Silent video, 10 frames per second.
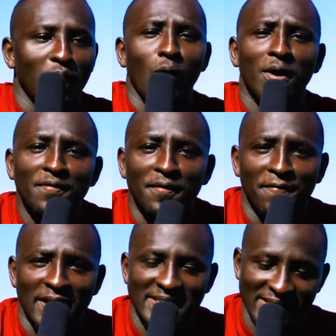One of the
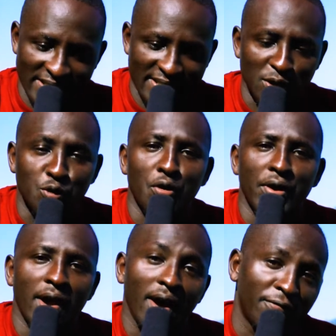fastest
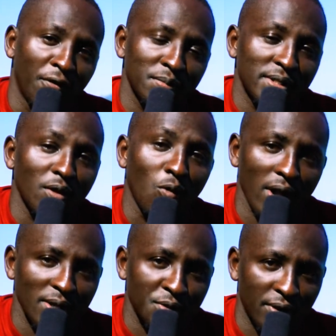growing art forms in the
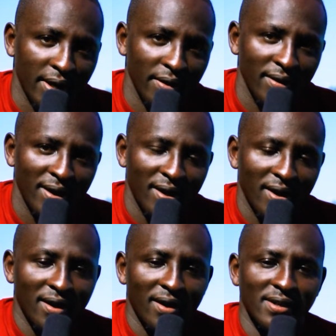world today
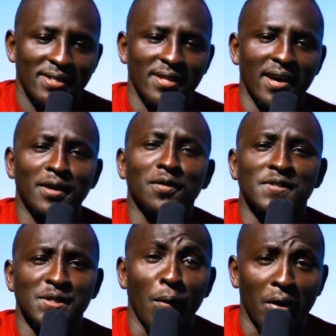is the art of
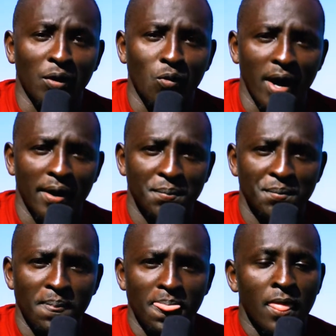spoken word.
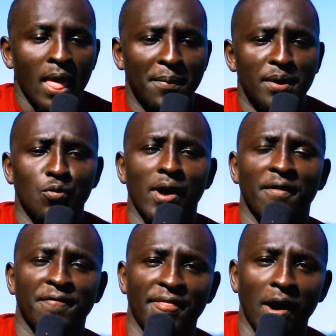I mean, we
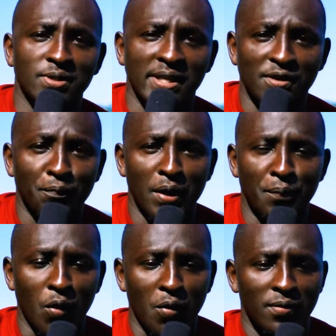have thousands of
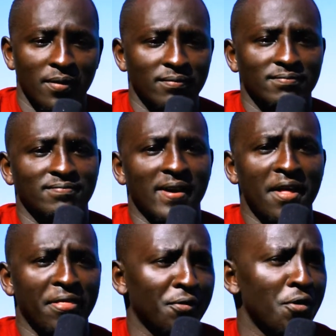people are
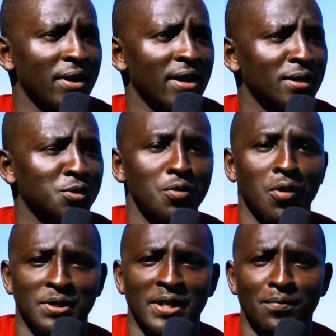thronging into
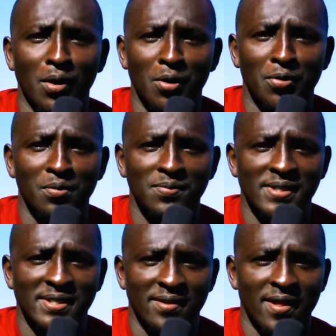hotel
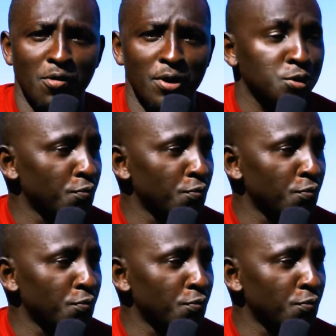ballrooms. They are going to